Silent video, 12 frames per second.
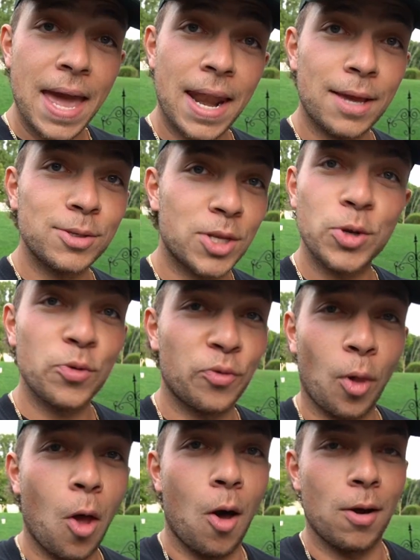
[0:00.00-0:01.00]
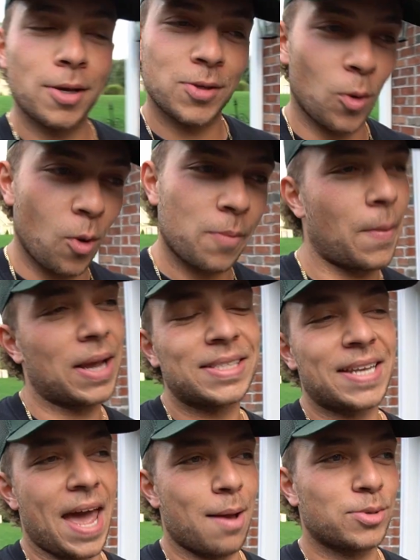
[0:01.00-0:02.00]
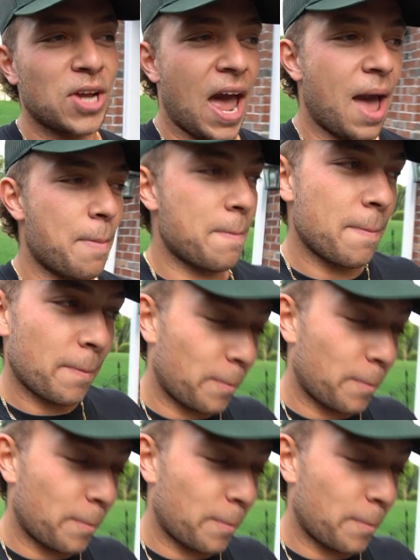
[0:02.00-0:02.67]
and I used to do vlogs on my Snapchat,